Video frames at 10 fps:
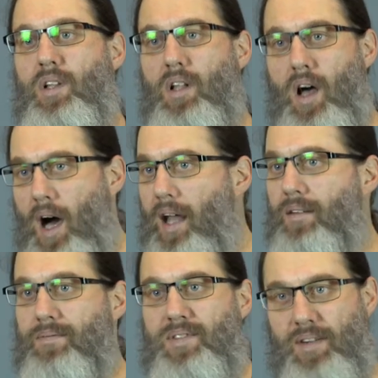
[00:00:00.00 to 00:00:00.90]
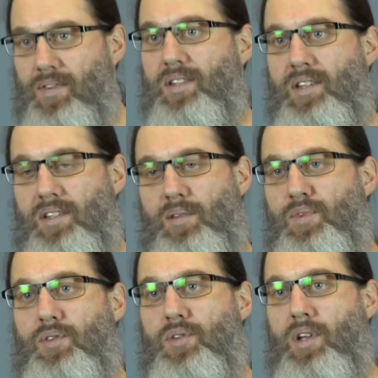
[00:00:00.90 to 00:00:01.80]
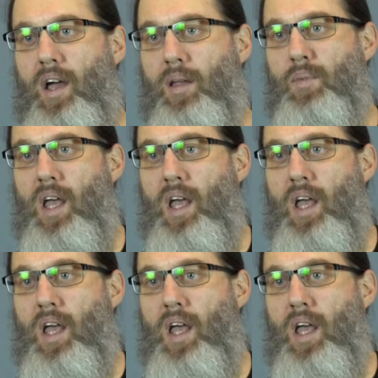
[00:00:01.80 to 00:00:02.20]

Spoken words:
lot of different systems through time.